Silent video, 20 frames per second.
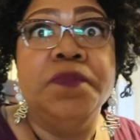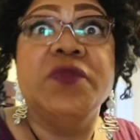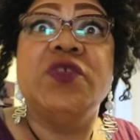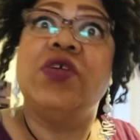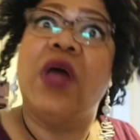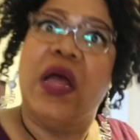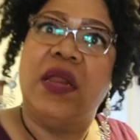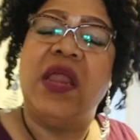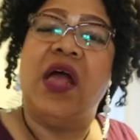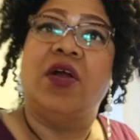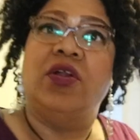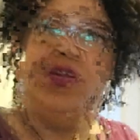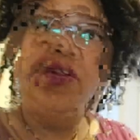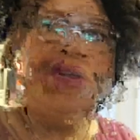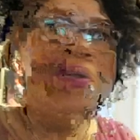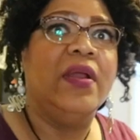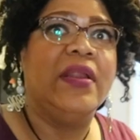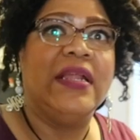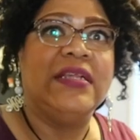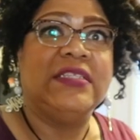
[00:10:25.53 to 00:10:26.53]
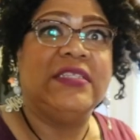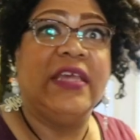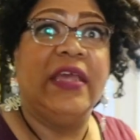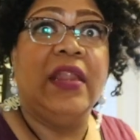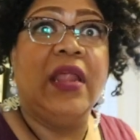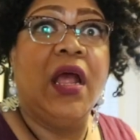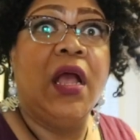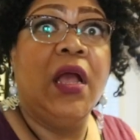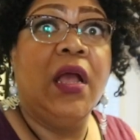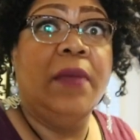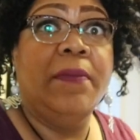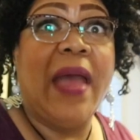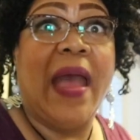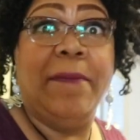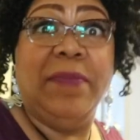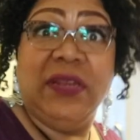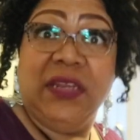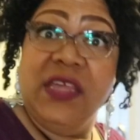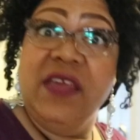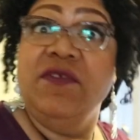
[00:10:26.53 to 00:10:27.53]
So I knocked on the door and I said,
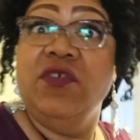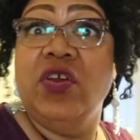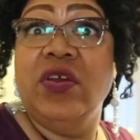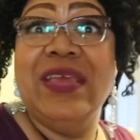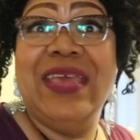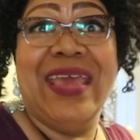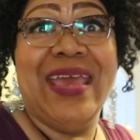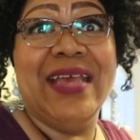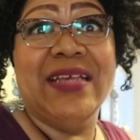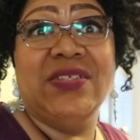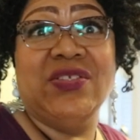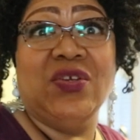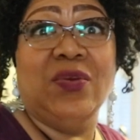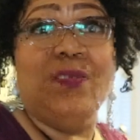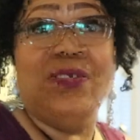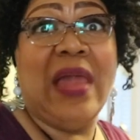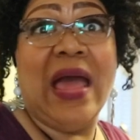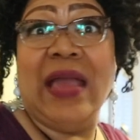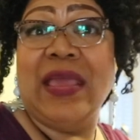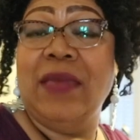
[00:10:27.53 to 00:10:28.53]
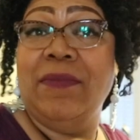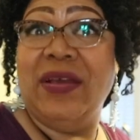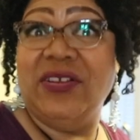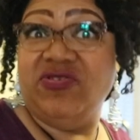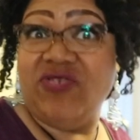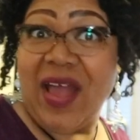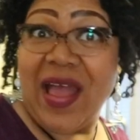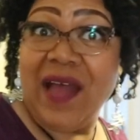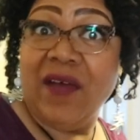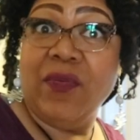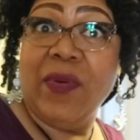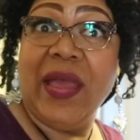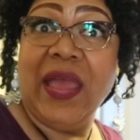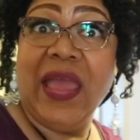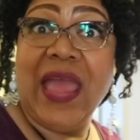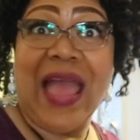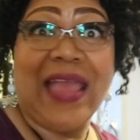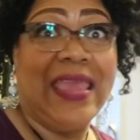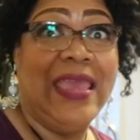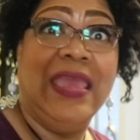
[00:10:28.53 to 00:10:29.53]
I believe your guests are blocking my
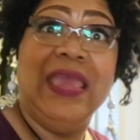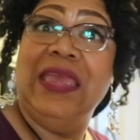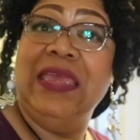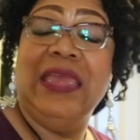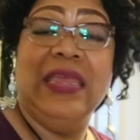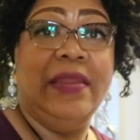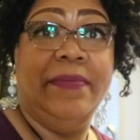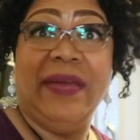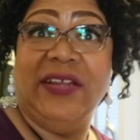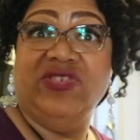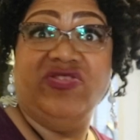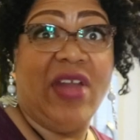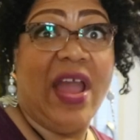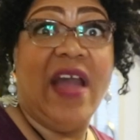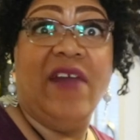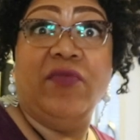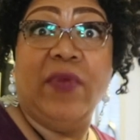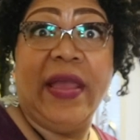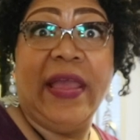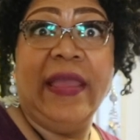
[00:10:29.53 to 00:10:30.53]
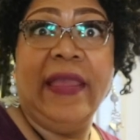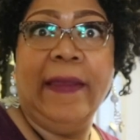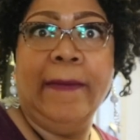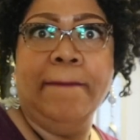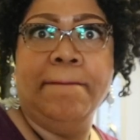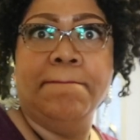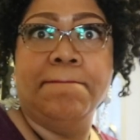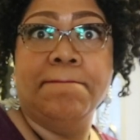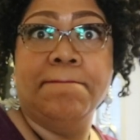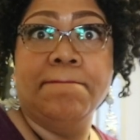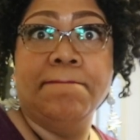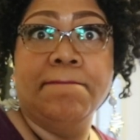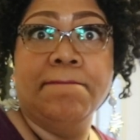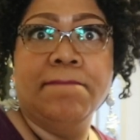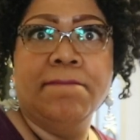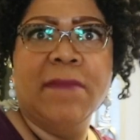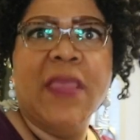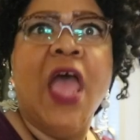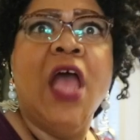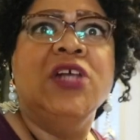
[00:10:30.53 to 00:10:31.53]
driveway. I can't get in my driveway.
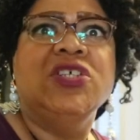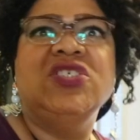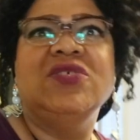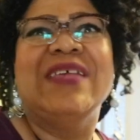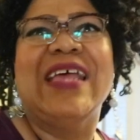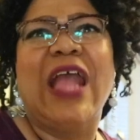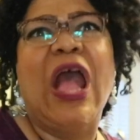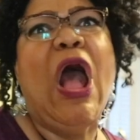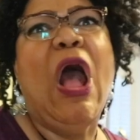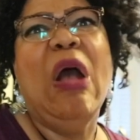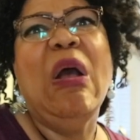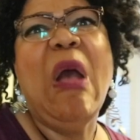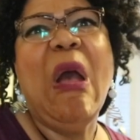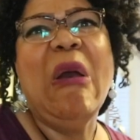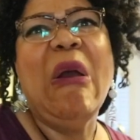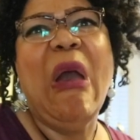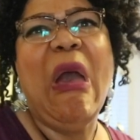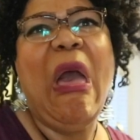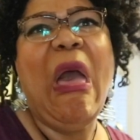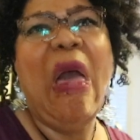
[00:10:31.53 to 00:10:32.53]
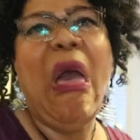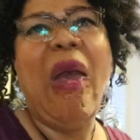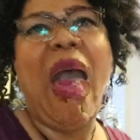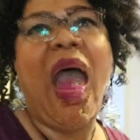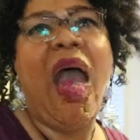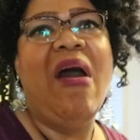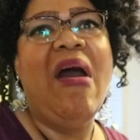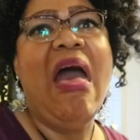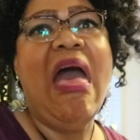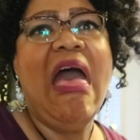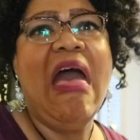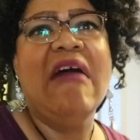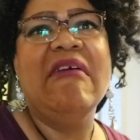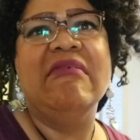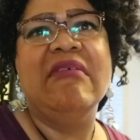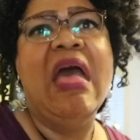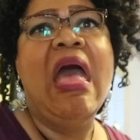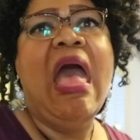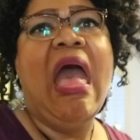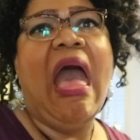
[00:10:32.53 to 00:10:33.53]
She's like,
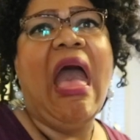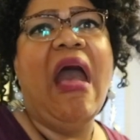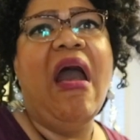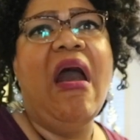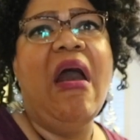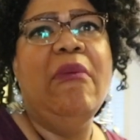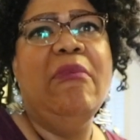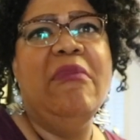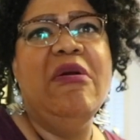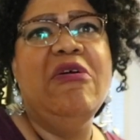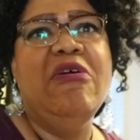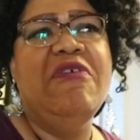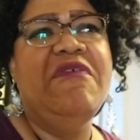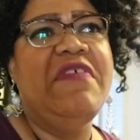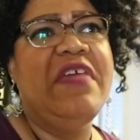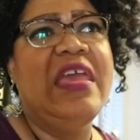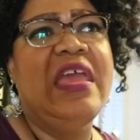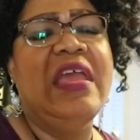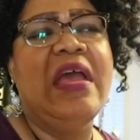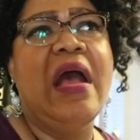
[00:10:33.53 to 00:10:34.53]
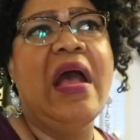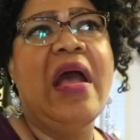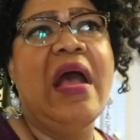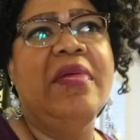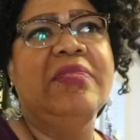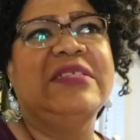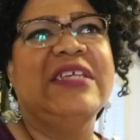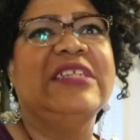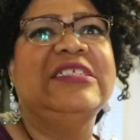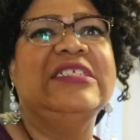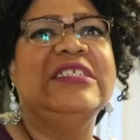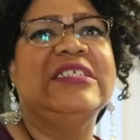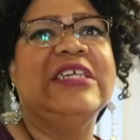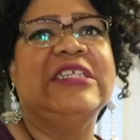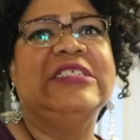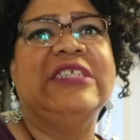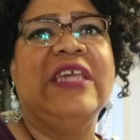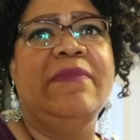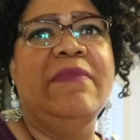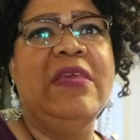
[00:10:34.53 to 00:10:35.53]
I'll move it. Such and
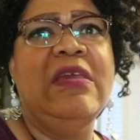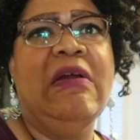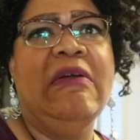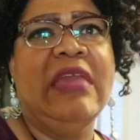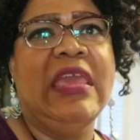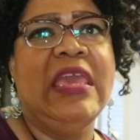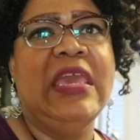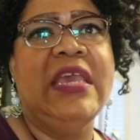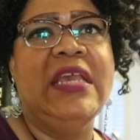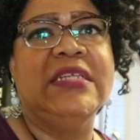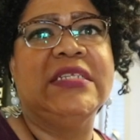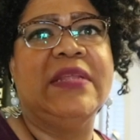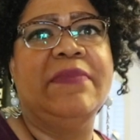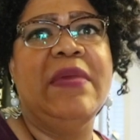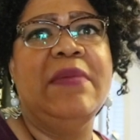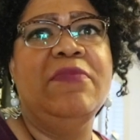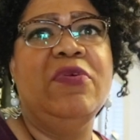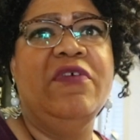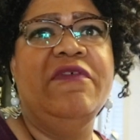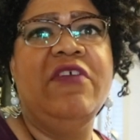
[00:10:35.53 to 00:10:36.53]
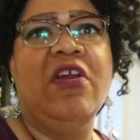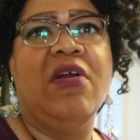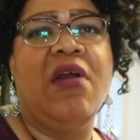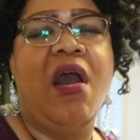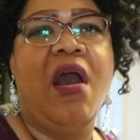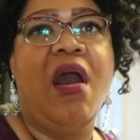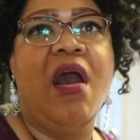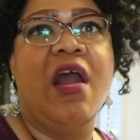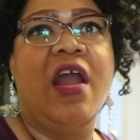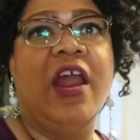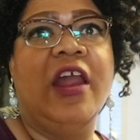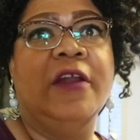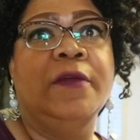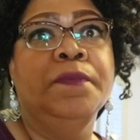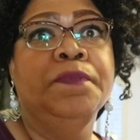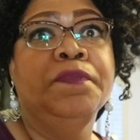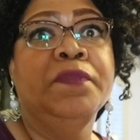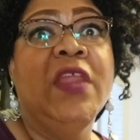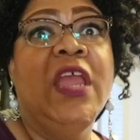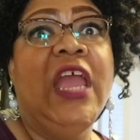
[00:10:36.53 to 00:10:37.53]
such, give me your keys. Let me move your car.